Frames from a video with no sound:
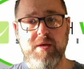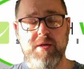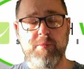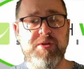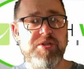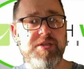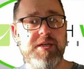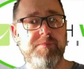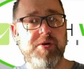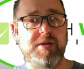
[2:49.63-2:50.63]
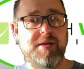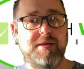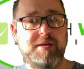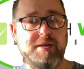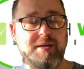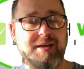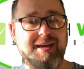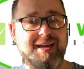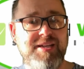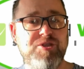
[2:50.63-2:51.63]
And we just need to put
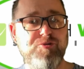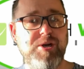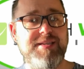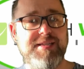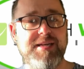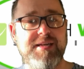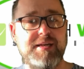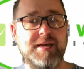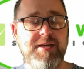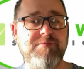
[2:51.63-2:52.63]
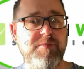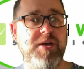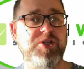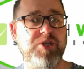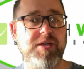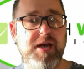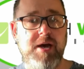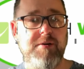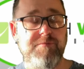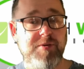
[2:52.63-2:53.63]
interesting information
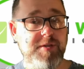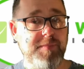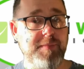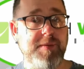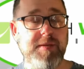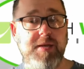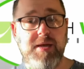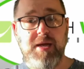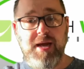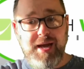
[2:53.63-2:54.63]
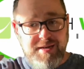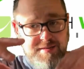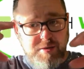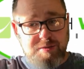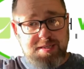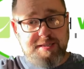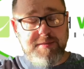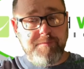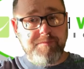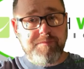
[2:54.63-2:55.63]
out in front of people. And there's a whole
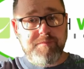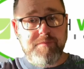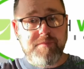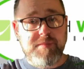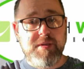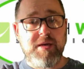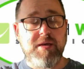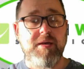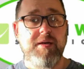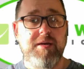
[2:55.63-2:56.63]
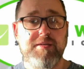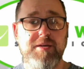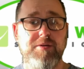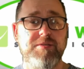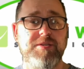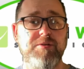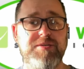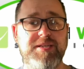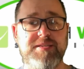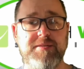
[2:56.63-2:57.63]
system. The whole, whole
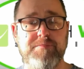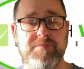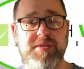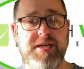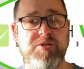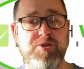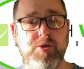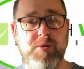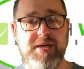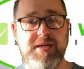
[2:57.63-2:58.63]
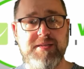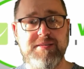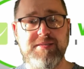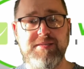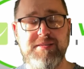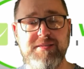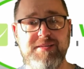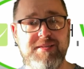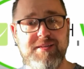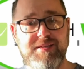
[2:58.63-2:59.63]
system take you through quickly. It's
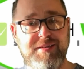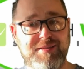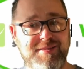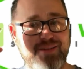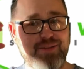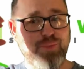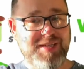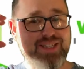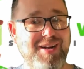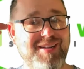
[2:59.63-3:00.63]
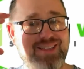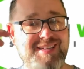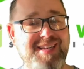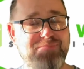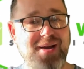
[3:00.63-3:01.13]
what's called the lead